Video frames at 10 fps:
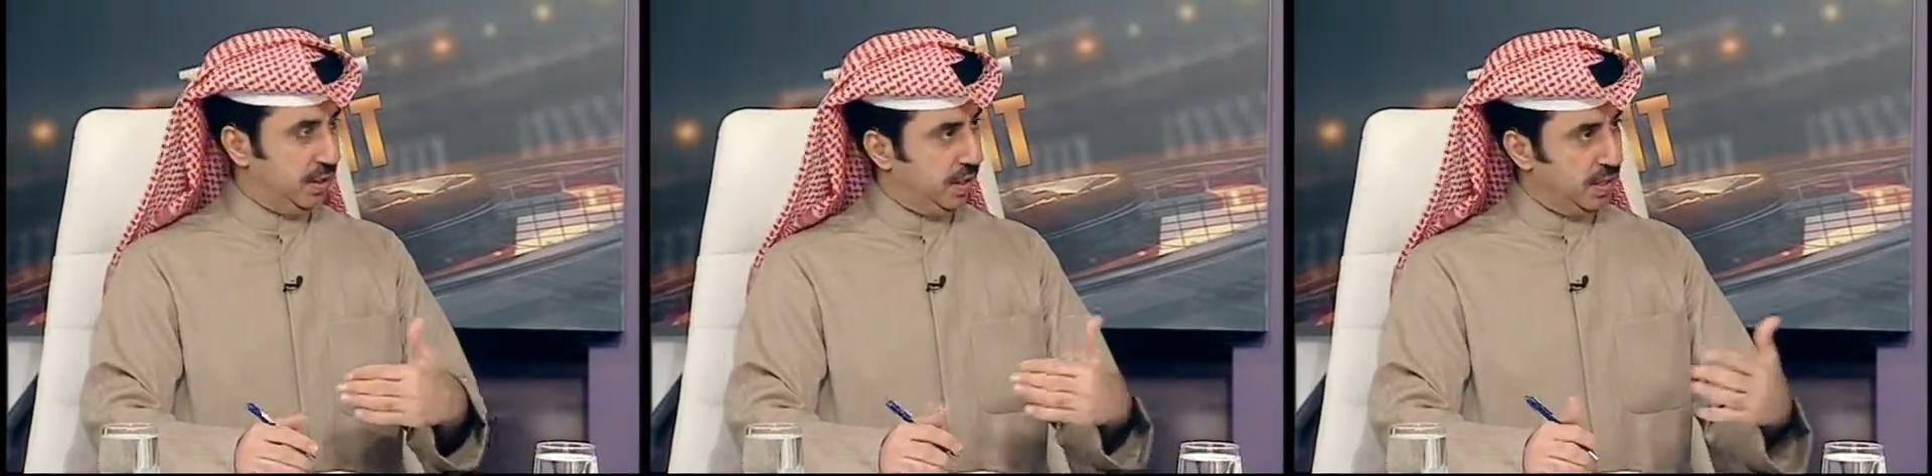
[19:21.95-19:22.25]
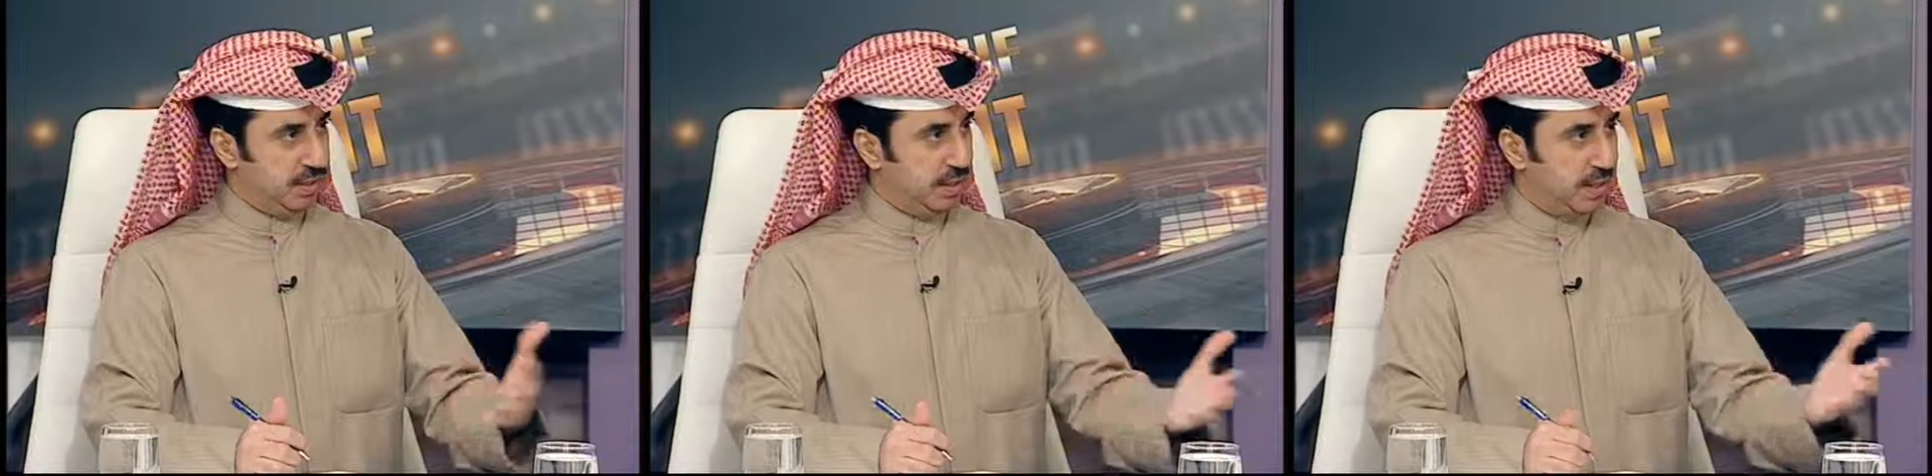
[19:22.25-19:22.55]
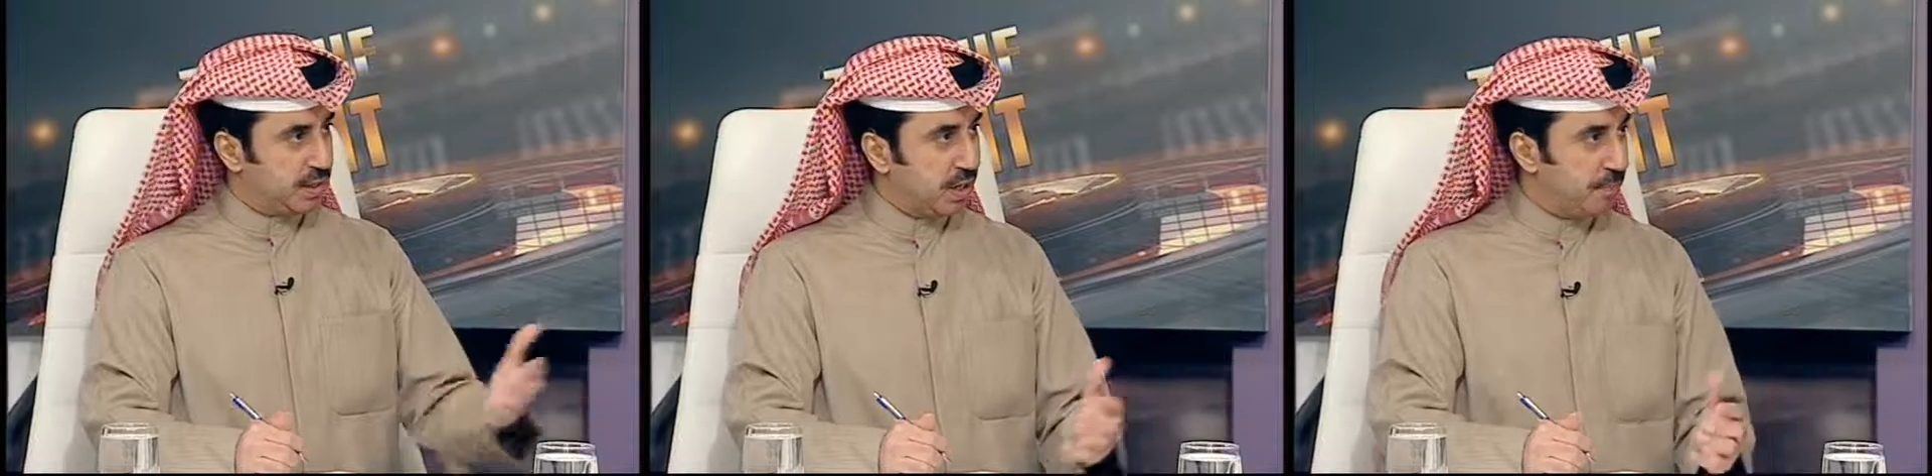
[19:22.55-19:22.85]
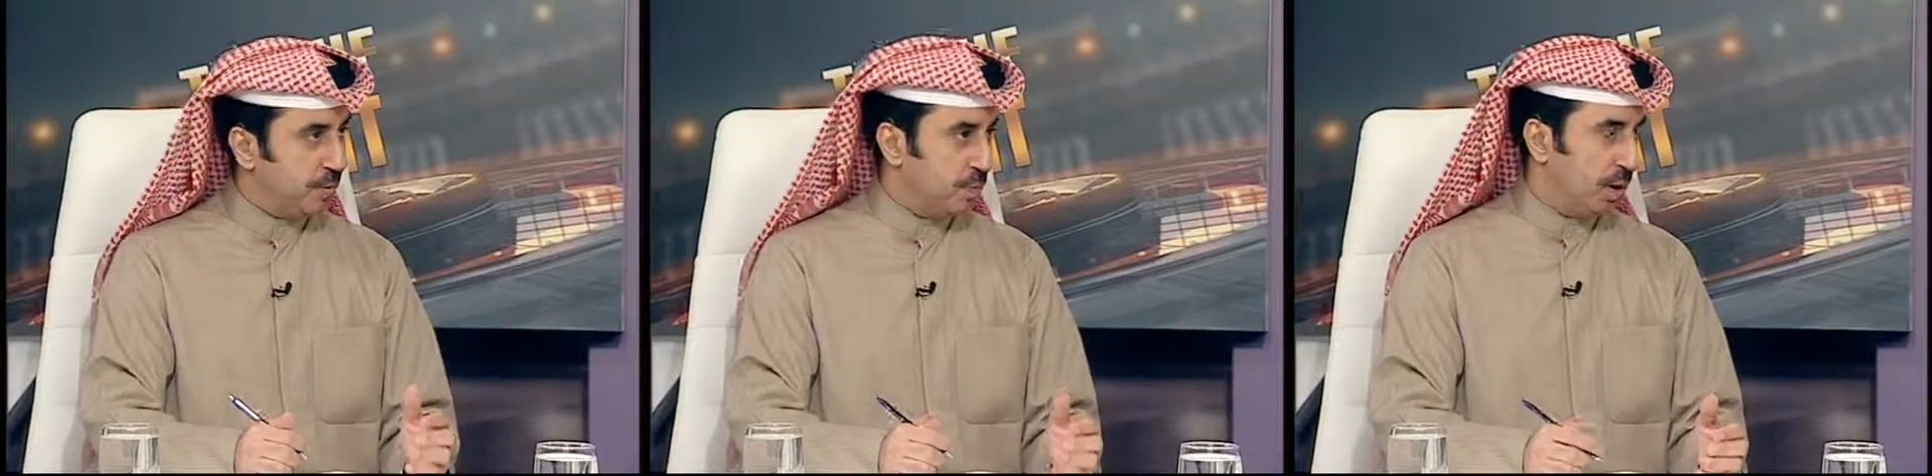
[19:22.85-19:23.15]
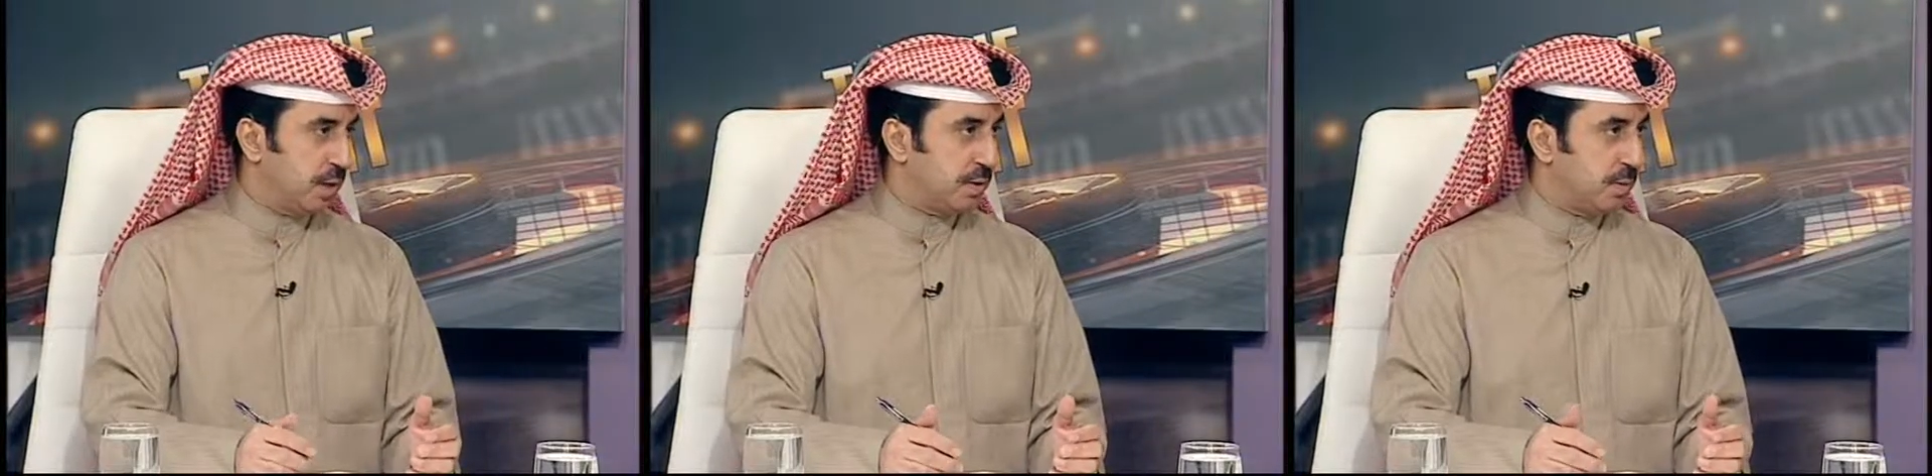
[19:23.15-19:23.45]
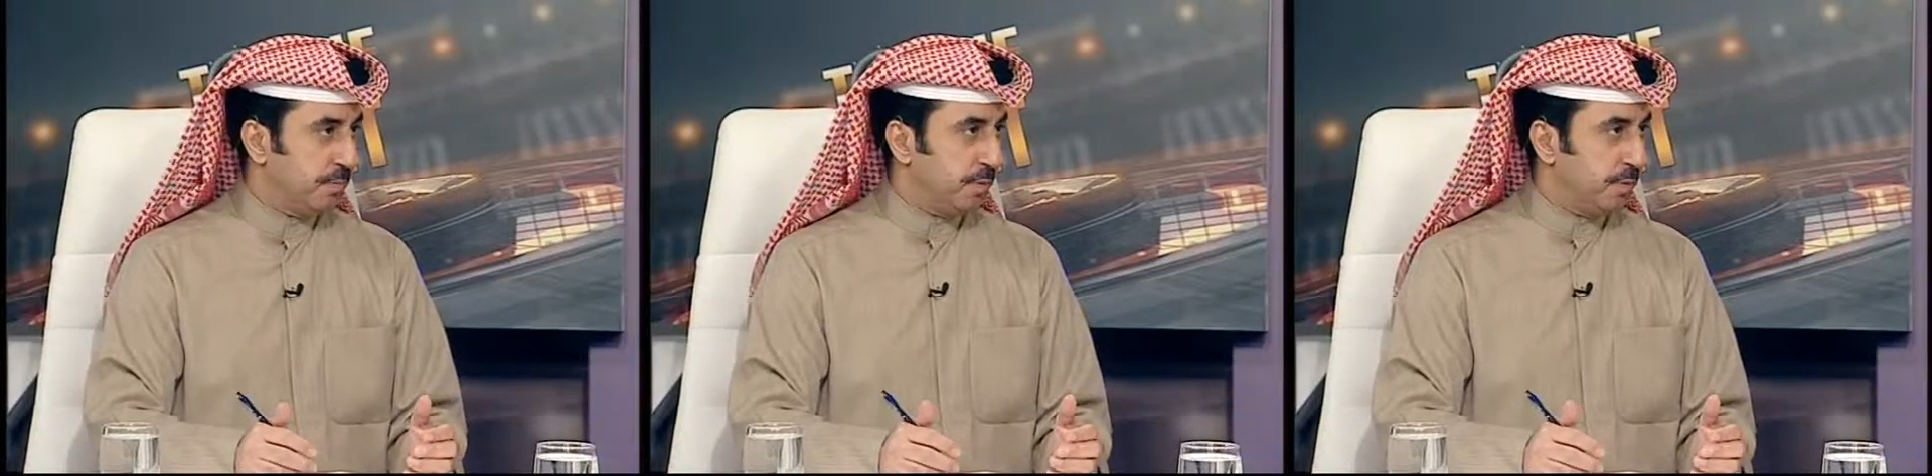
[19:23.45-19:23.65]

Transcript: can get it anytime you want